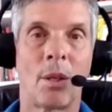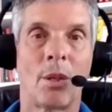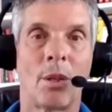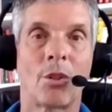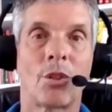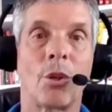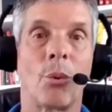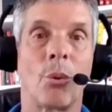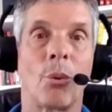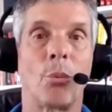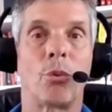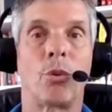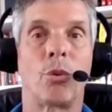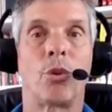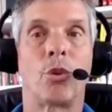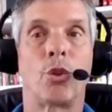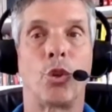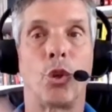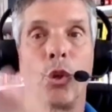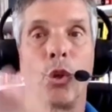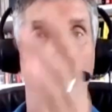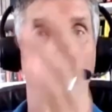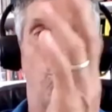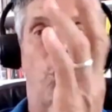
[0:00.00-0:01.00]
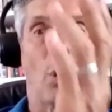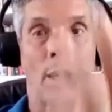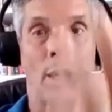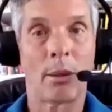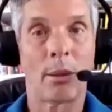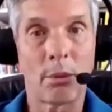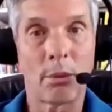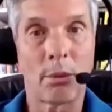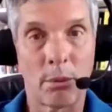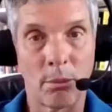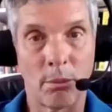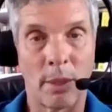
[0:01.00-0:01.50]
so do you want
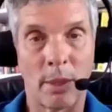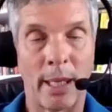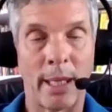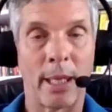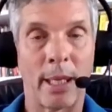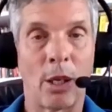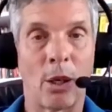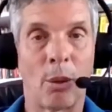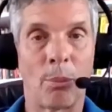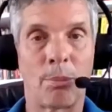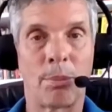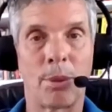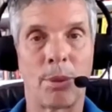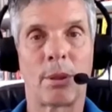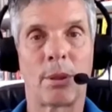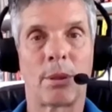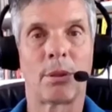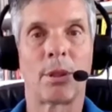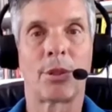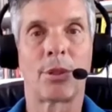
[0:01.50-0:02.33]
my help in